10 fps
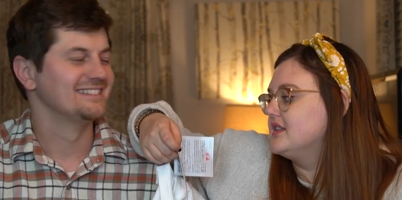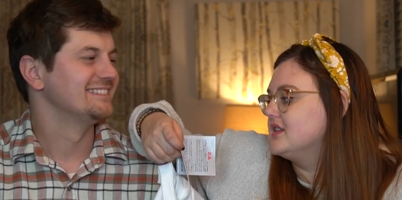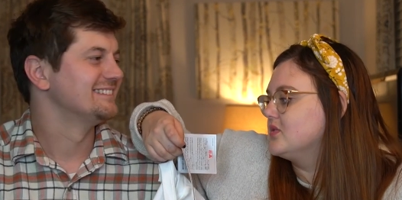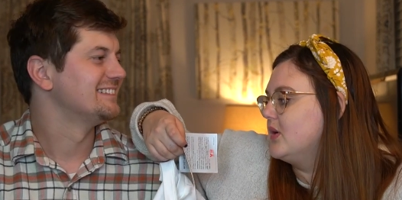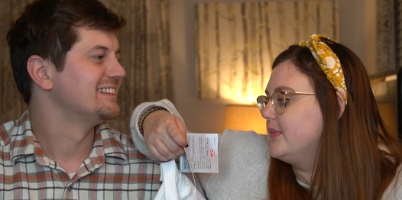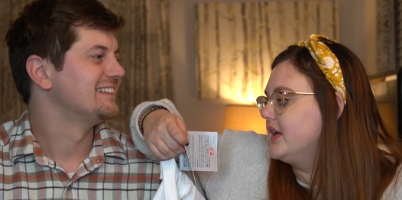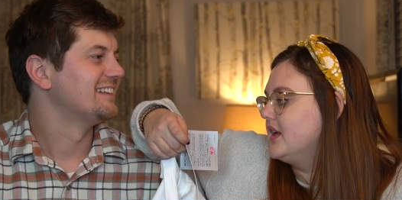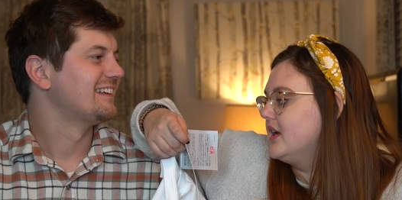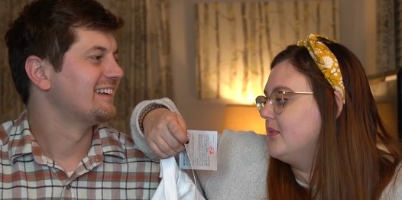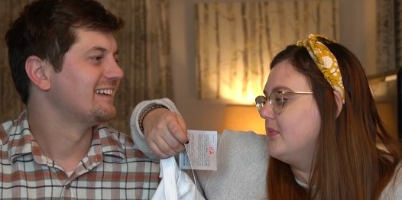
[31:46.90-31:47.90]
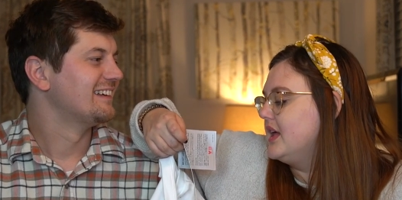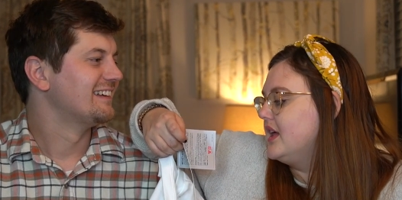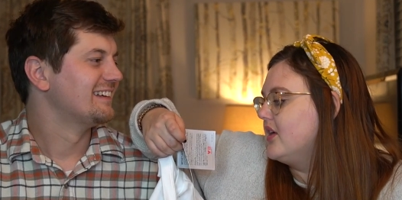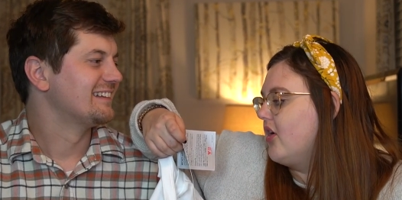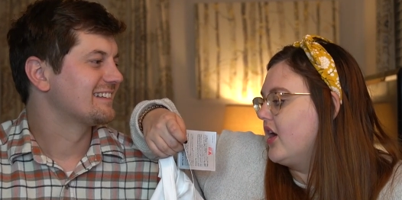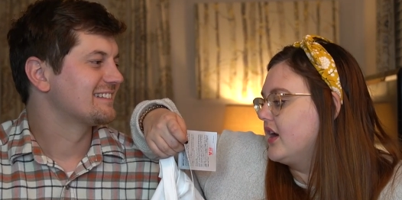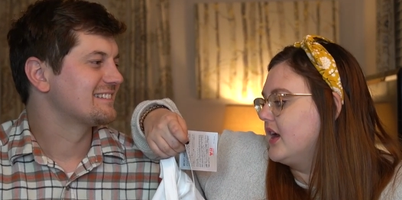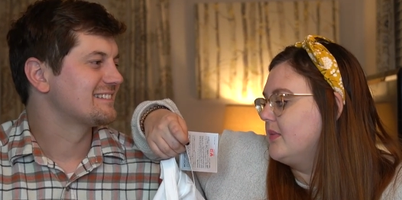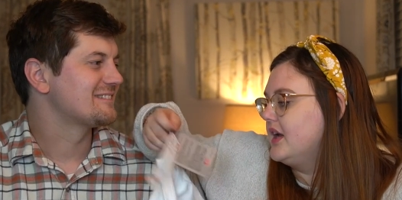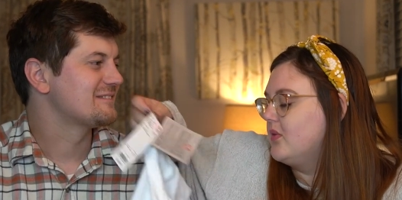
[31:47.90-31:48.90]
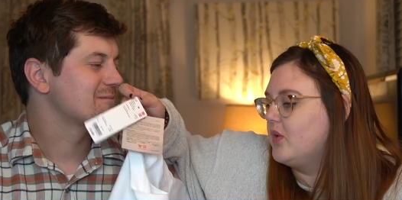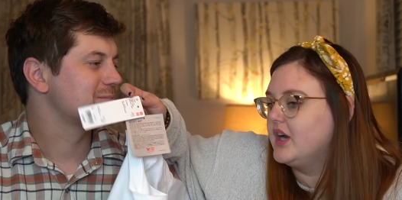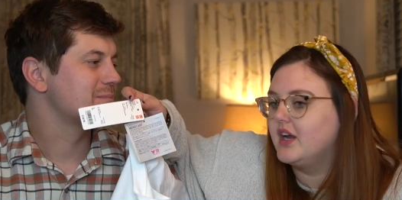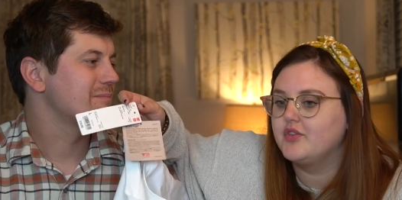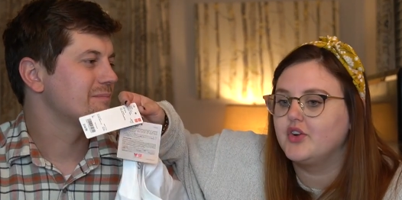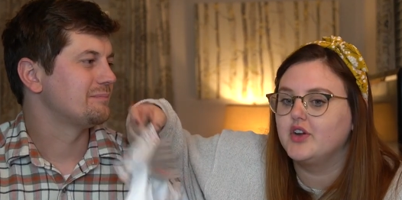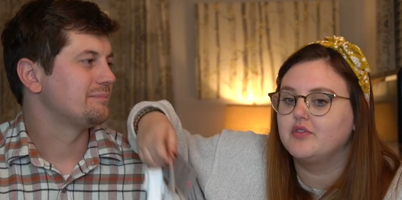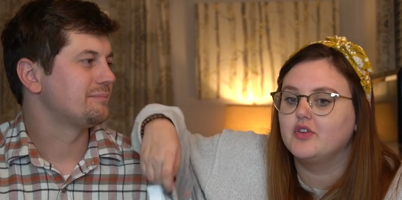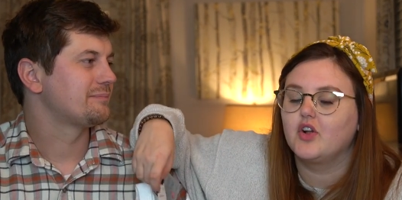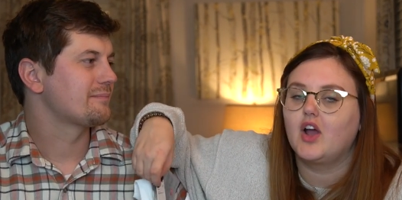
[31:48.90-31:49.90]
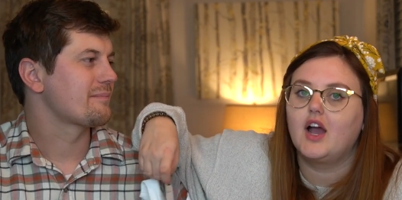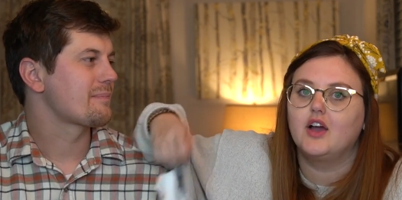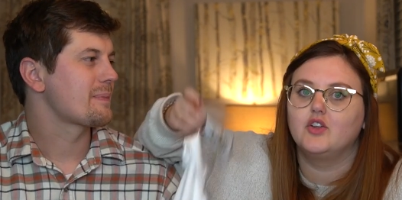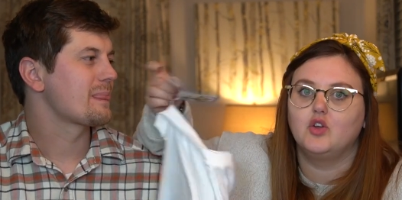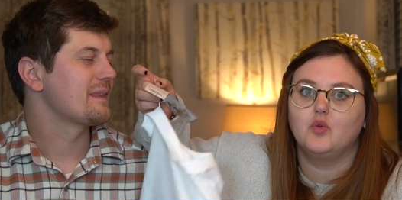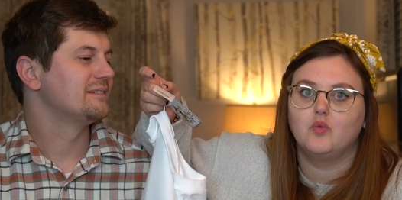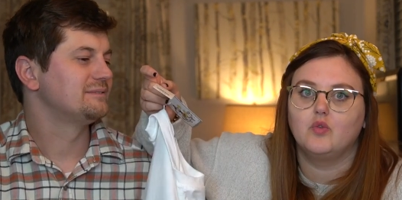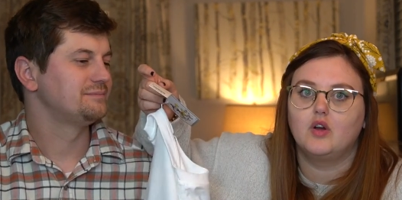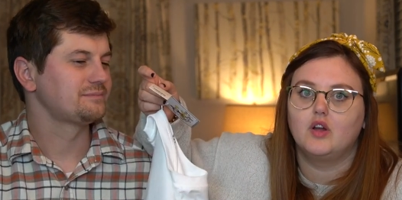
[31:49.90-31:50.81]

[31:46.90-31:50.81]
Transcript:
Speaker 1: it says women Mickey art. I mean, whatever, if you're a guy and you